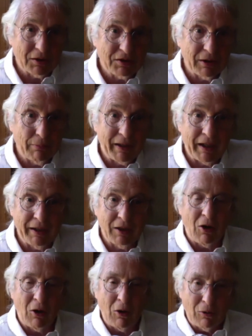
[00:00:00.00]
they're buying
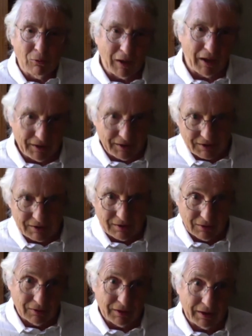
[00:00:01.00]
all rights.
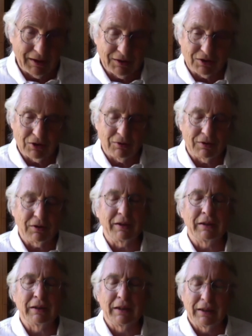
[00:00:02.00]
Okay. And so,
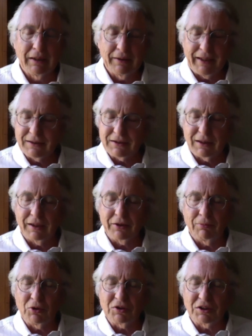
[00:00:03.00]
that's like the
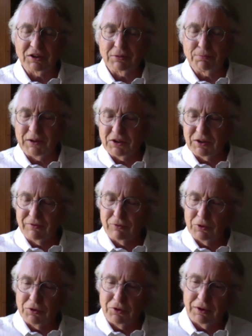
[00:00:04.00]
most expensive
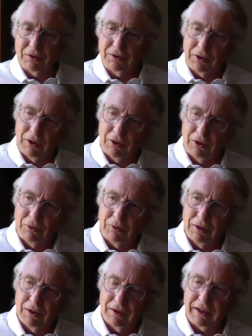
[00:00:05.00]
route you can go.
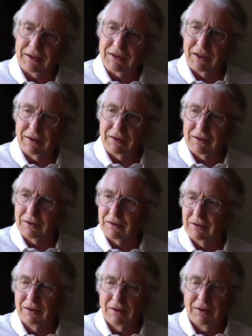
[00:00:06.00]
That's like a
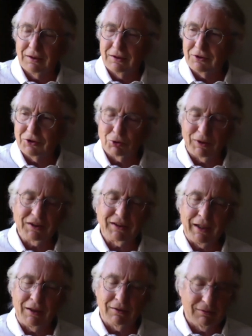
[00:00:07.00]
tricked
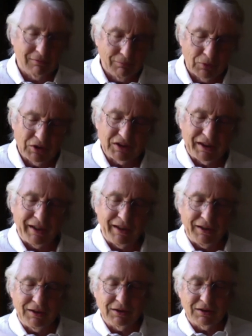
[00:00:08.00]
out
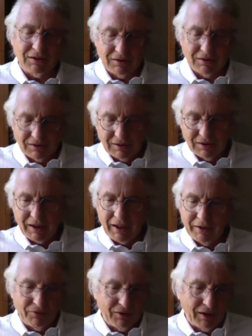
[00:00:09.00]
Mercedes kind
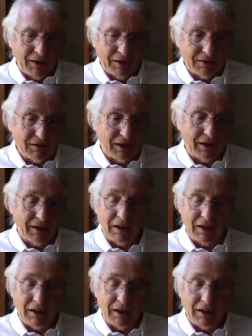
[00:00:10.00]
of thing. It's like,